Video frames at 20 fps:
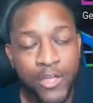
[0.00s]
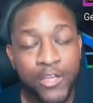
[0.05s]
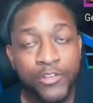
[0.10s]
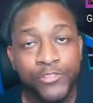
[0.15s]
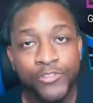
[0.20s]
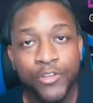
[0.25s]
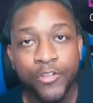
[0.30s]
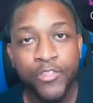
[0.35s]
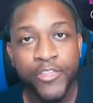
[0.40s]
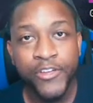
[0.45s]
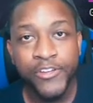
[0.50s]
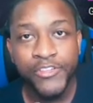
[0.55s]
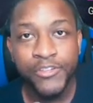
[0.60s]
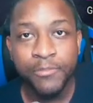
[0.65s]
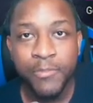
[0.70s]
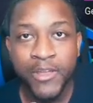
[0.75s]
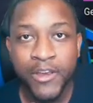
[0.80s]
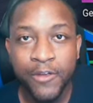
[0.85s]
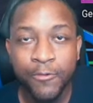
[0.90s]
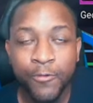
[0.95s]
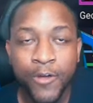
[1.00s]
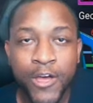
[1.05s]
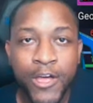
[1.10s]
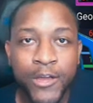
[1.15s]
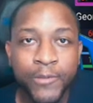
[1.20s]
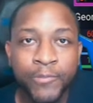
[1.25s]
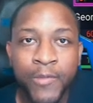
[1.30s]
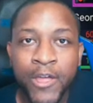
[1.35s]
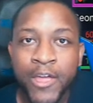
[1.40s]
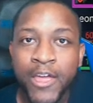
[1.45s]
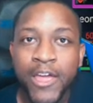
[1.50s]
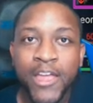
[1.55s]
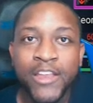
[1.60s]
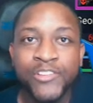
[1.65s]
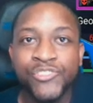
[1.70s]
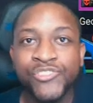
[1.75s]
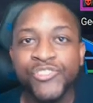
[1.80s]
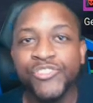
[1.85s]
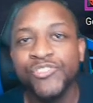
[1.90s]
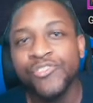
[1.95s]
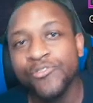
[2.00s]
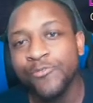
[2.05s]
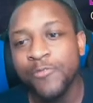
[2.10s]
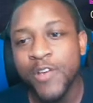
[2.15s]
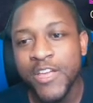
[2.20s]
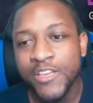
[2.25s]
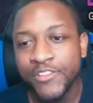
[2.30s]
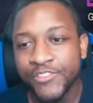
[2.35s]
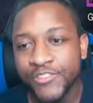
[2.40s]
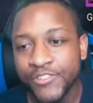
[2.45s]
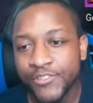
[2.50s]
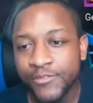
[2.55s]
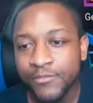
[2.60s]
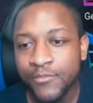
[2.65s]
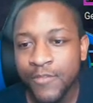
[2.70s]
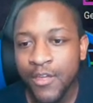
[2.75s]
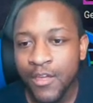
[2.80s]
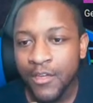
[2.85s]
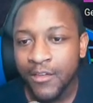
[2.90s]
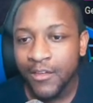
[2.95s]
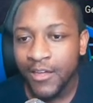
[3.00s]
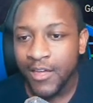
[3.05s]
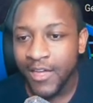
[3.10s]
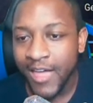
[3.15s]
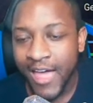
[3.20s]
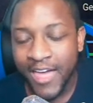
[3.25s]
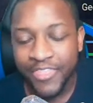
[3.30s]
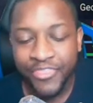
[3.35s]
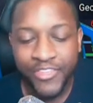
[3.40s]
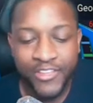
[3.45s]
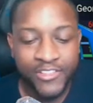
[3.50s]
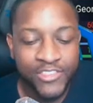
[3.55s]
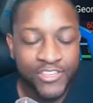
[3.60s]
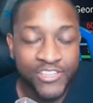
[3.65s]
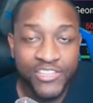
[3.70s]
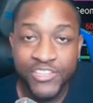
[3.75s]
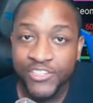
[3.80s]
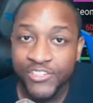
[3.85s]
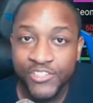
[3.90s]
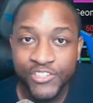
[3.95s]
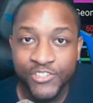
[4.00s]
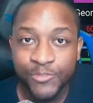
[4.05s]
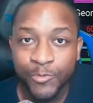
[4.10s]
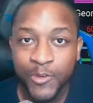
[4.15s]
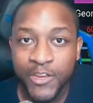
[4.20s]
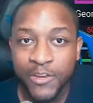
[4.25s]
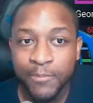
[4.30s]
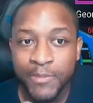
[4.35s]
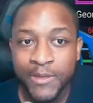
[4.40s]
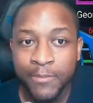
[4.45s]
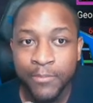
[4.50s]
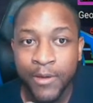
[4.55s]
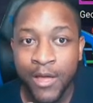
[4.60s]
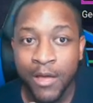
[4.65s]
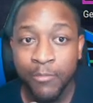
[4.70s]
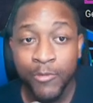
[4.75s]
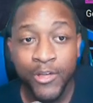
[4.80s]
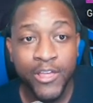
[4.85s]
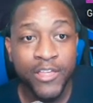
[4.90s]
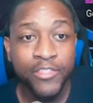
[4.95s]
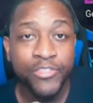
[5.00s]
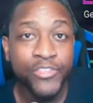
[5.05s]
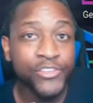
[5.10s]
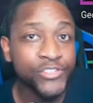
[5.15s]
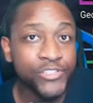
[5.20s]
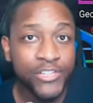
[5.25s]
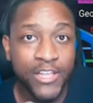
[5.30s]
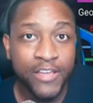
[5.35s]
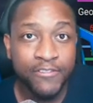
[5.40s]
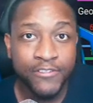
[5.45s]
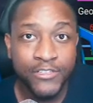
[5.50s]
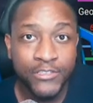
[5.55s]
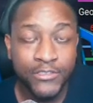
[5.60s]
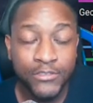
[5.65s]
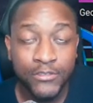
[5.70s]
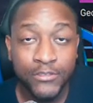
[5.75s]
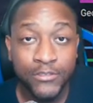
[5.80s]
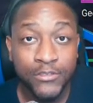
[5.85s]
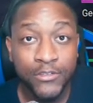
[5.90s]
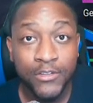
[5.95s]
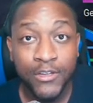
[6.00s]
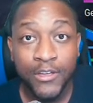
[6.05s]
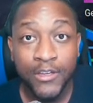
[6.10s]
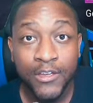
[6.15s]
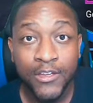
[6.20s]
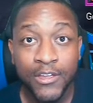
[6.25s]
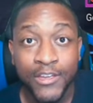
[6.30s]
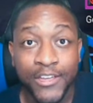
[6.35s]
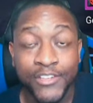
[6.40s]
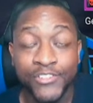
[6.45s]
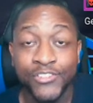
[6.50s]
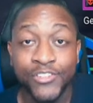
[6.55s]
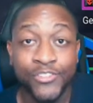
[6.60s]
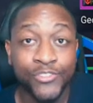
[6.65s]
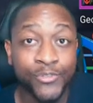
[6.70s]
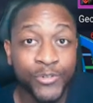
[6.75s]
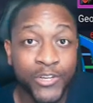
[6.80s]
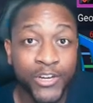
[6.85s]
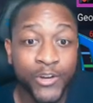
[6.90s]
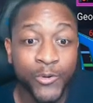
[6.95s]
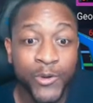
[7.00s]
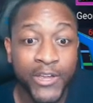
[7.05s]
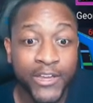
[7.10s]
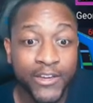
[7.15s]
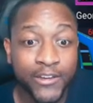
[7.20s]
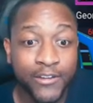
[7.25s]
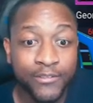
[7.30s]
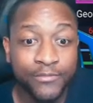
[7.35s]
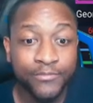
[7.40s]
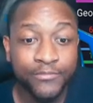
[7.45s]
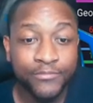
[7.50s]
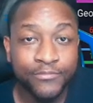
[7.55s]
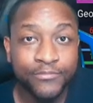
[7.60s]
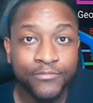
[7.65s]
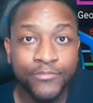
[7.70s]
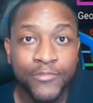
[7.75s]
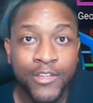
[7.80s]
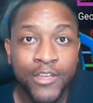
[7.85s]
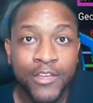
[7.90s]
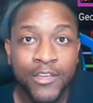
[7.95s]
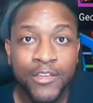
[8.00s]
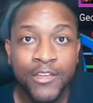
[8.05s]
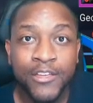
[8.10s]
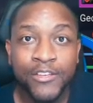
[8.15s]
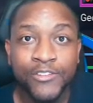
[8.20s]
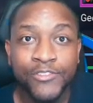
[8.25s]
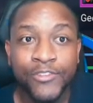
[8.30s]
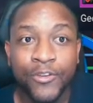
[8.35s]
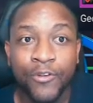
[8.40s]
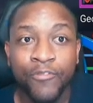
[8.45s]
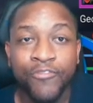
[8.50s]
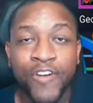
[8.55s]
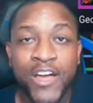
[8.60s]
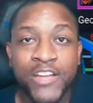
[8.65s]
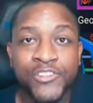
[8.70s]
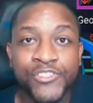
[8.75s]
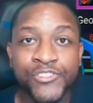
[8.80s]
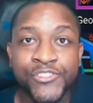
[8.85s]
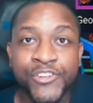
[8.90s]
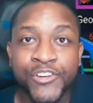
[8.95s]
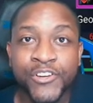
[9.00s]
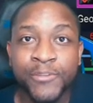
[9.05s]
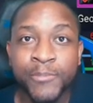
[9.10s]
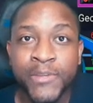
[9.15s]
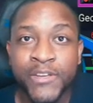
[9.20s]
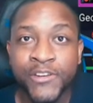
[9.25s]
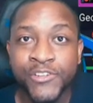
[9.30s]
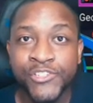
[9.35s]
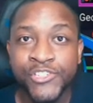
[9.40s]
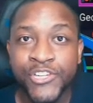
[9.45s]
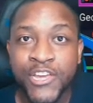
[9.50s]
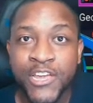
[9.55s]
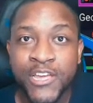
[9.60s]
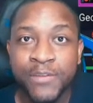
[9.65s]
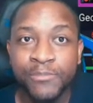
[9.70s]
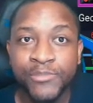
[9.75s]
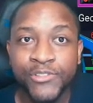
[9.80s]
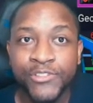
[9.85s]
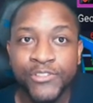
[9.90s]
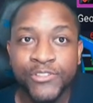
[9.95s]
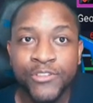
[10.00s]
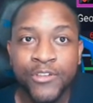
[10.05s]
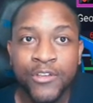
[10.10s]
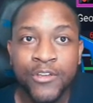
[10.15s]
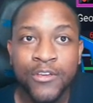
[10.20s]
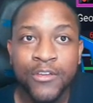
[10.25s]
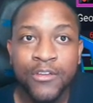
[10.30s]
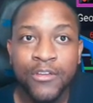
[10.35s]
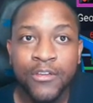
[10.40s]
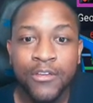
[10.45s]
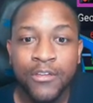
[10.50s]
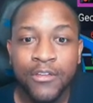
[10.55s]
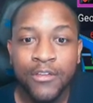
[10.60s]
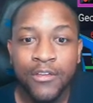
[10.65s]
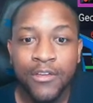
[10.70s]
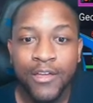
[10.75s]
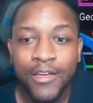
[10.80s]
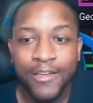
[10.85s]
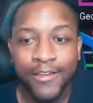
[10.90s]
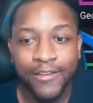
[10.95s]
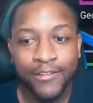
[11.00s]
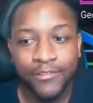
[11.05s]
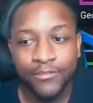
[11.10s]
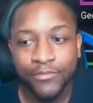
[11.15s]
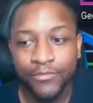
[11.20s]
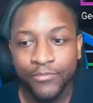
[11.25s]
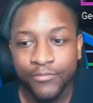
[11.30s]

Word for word: So there's a minute run, and it's just a race. Uh, I think the easiest way to beat Bommal at this level is to do it quick. So find your turn meter, champs. Uh,